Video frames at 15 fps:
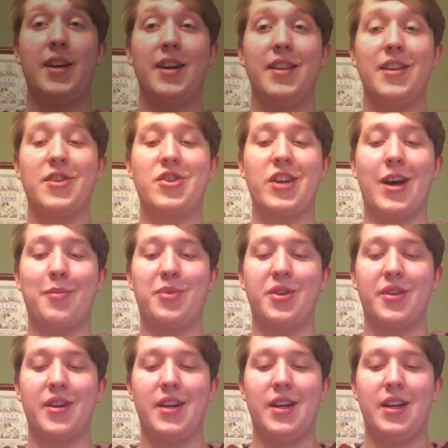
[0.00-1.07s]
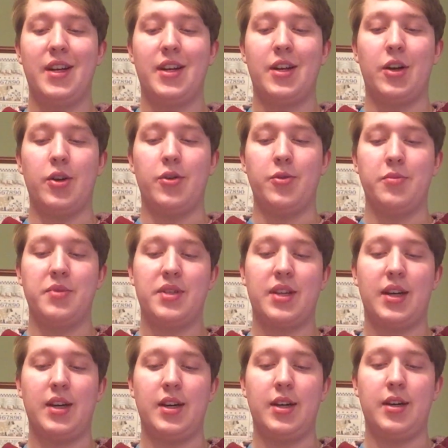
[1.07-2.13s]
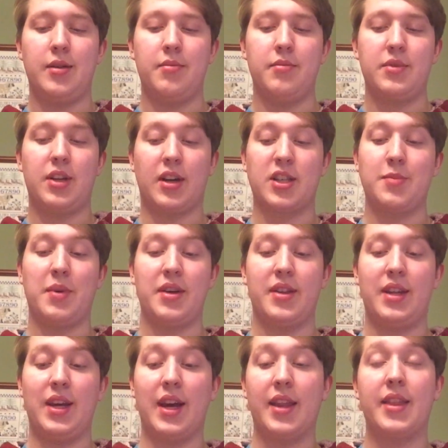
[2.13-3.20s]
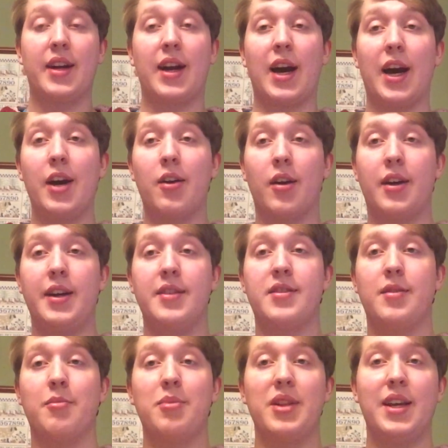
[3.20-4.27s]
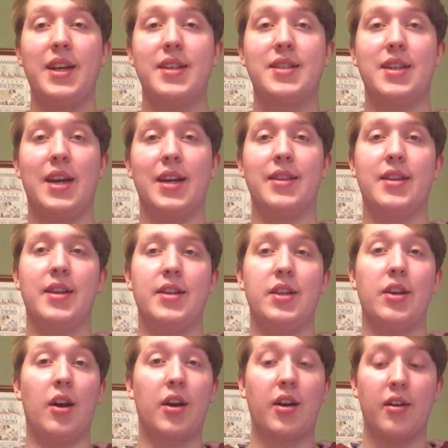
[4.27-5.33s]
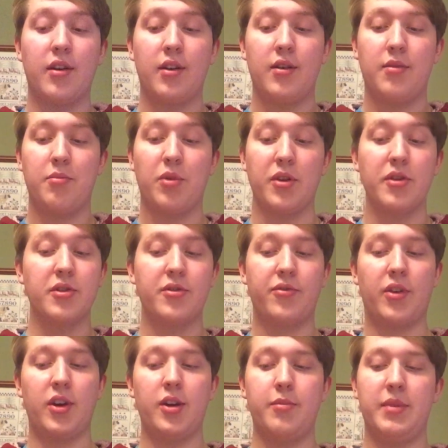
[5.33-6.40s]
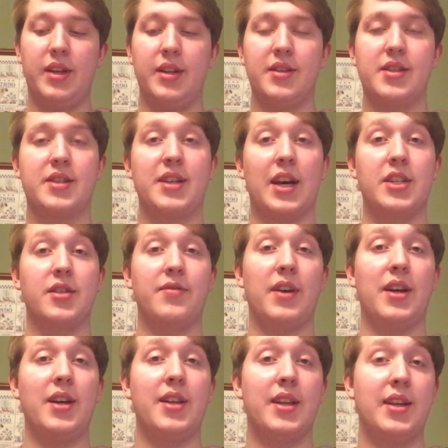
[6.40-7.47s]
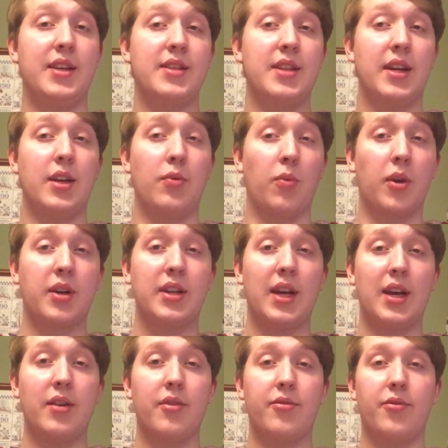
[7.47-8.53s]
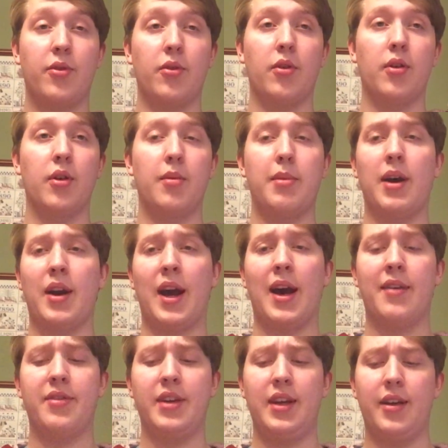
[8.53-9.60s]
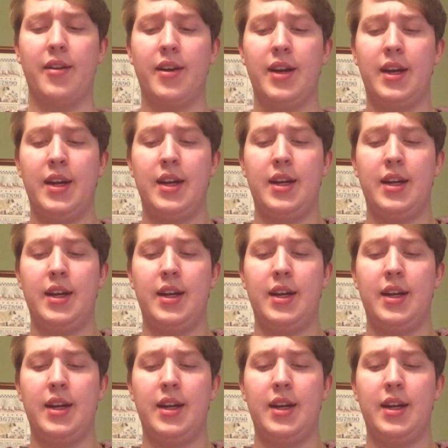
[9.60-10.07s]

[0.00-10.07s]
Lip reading: In this chapter, Holmes talks about the ethnic hierarchies in place at the Tanaka brothers' farm in the Skagit Valley that he stayed and worked at for about half a year.